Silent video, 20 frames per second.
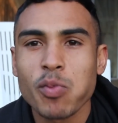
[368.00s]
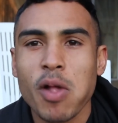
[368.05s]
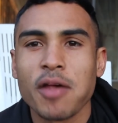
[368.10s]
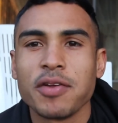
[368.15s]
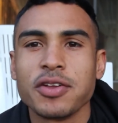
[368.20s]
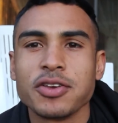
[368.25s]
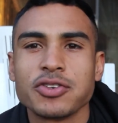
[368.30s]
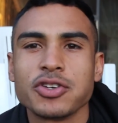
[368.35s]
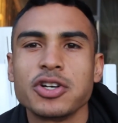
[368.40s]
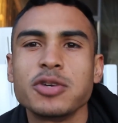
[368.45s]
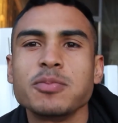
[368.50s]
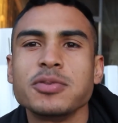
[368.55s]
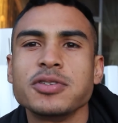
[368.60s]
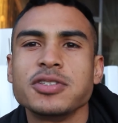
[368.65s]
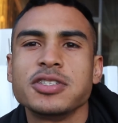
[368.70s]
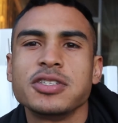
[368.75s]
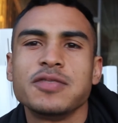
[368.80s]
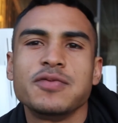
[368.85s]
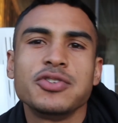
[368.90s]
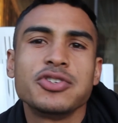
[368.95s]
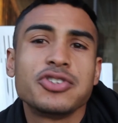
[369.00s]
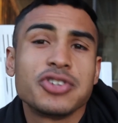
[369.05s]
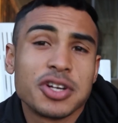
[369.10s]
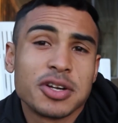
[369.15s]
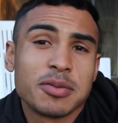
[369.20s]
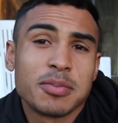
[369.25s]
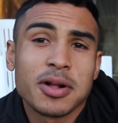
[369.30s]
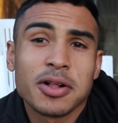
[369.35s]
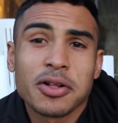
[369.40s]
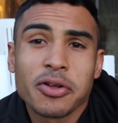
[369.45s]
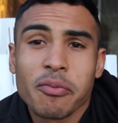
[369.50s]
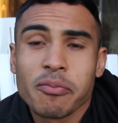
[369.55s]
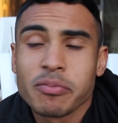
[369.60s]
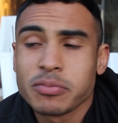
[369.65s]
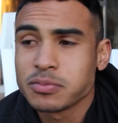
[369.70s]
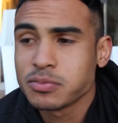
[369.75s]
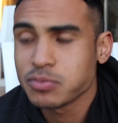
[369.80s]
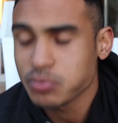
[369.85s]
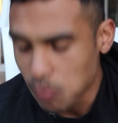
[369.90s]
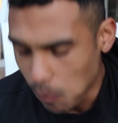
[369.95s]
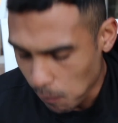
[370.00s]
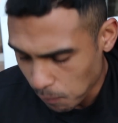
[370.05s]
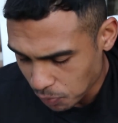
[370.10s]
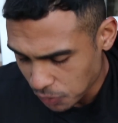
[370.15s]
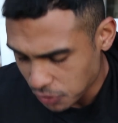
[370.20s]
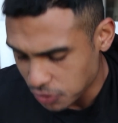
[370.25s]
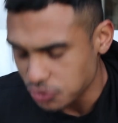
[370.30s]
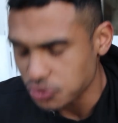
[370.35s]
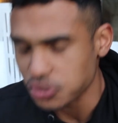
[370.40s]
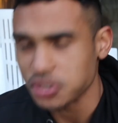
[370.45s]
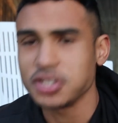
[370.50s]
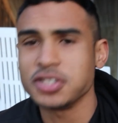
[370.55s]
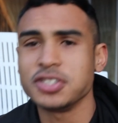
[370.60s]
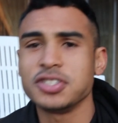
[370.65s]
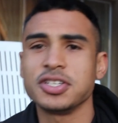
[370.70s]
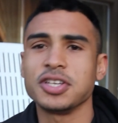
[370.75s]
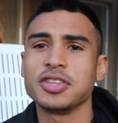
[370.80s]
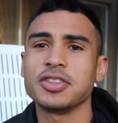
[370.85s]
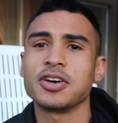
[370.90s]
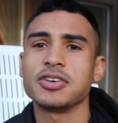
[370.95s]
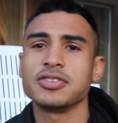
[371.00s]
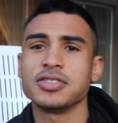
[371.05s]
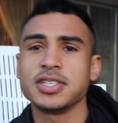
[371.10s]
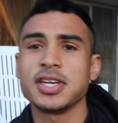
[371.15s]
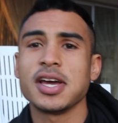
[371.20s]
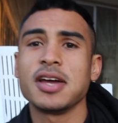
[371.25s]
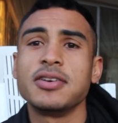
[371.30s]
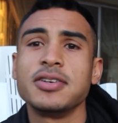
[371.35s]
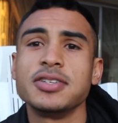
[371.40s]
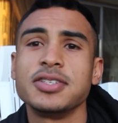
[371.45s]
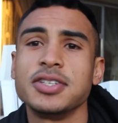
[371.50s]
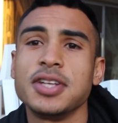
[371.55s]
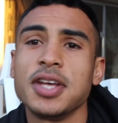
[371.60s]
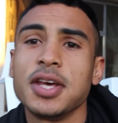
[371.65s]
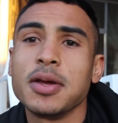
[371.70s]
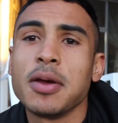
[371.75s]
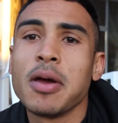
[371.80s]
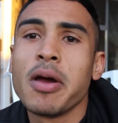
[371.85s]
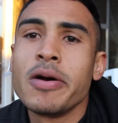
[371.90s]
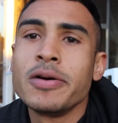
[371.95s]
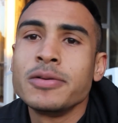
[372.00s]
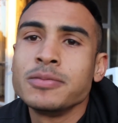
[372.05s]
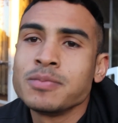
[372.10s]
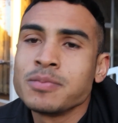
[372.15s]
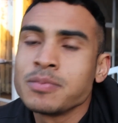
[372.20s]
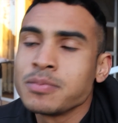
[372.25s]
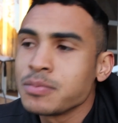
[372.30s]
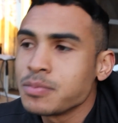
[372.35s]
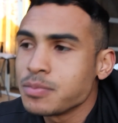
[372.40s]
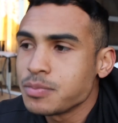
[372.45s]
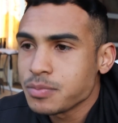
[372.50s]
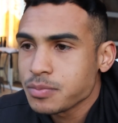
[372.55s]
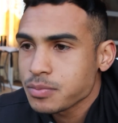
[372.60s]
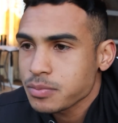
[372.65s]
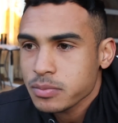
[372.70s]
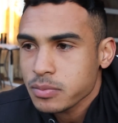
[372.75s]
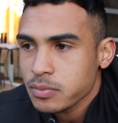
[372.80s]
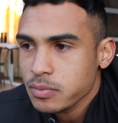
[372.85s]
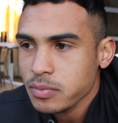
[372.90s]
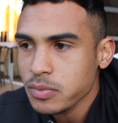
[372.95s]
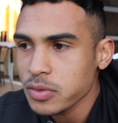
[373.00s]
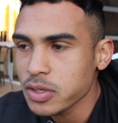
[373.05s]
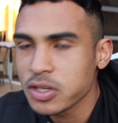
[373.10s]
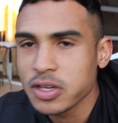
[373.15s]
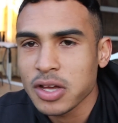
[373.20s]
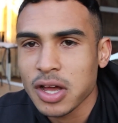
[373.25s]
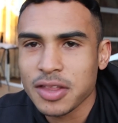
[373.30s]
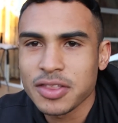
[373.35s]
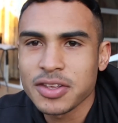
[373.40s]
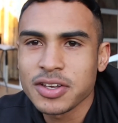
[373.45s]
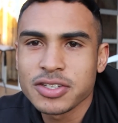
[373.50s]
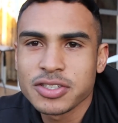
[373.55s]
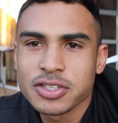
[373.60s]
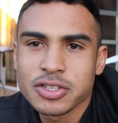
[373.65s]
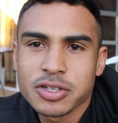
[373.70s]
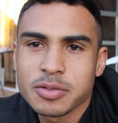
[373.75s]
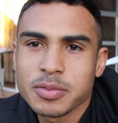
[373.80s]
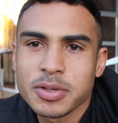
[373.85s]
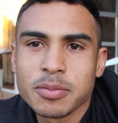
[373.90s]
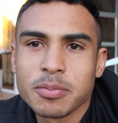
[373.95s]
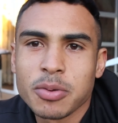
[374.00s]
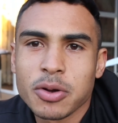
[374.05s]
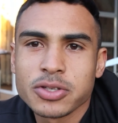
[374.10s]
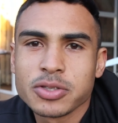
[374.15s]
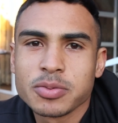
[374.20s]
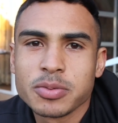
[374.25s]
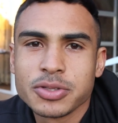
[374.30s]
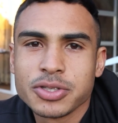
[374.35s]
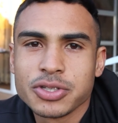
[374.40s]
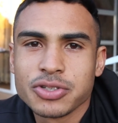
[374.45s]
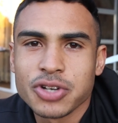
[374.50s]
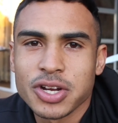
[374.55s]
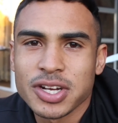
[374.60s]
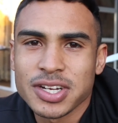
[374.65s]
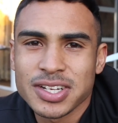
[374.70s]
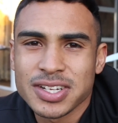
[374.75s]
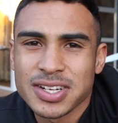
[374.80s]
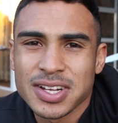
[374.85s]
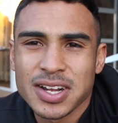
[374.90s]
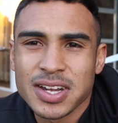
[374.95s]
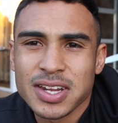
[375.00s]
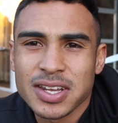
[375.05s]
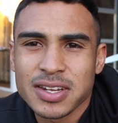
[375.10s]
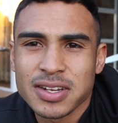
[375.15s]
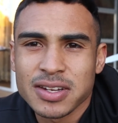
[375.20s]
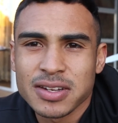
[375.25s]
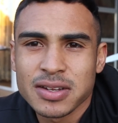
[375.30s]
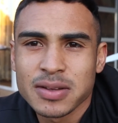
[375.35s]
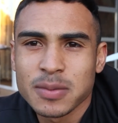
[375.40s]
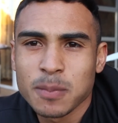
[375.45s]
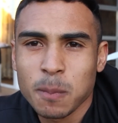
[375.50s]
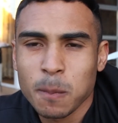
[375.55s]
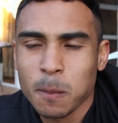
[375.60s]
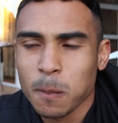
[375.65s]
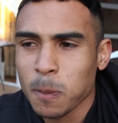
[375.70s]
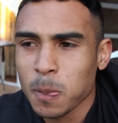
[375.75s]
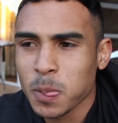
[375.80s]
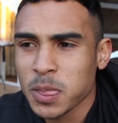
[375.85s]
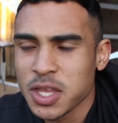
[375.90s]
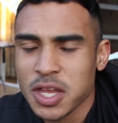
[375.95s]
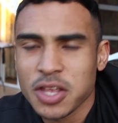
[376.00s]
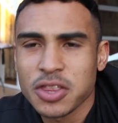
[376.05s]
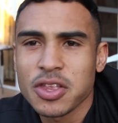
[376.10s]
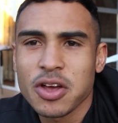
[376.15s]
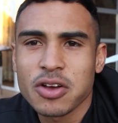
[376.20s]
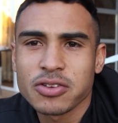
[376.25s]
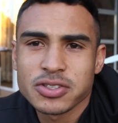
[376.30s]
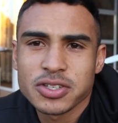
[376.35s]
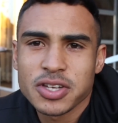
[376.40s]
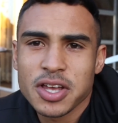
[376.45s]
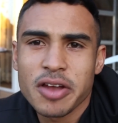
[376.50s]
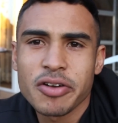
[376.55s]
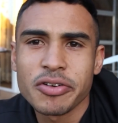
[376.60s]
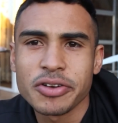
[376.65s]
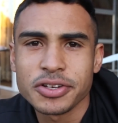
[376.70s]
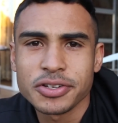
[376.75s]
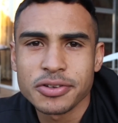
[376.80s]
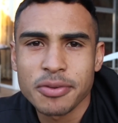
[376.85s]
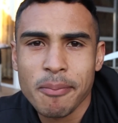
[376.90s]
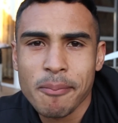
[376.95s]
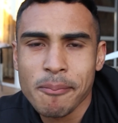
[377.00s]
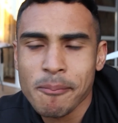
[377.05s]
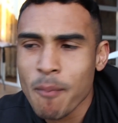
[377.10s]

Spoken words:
An example is if you're trying to bulk and you're trying to eat 10,000 calories a day, I think it's going to be impossible to try and eat clean 10,000 calories.